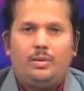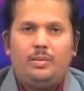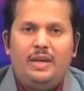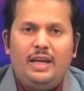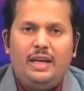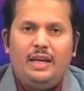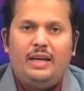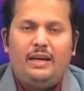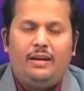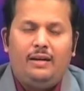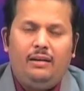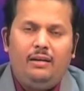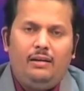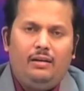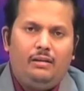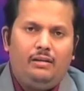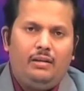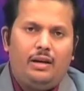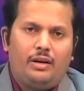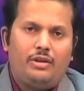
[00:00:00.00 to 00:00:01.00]
So, meaning
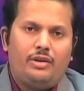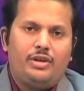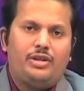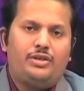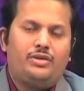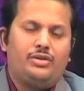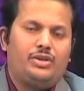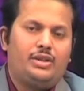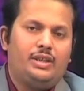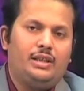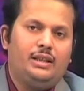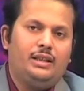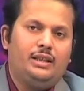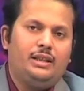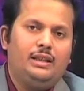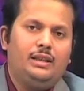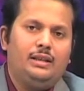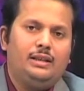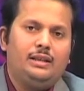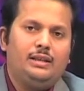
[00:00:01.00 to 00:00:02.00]
according to
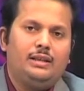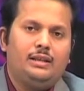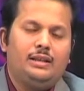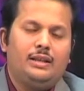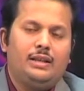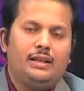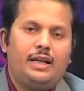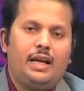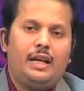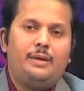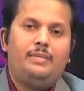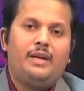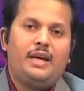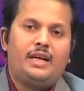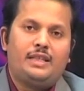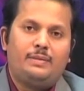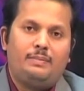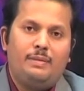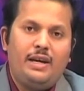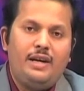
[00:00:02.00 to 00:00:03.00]
Searle can
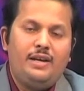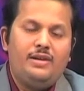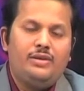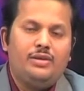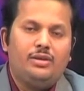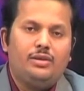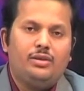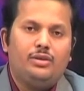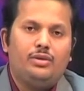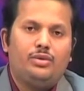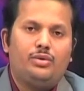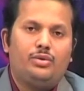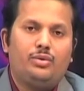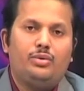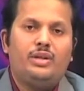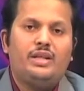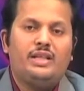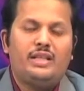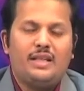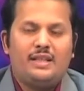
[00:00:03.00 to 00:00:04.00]
be explained
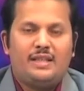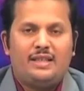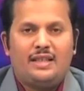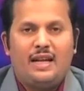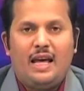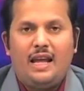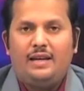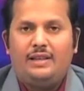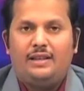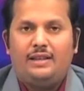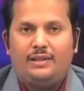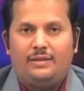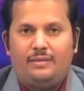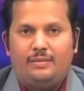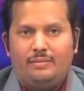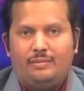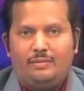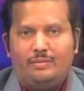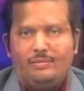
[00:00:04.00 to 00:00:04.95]
through intentionality.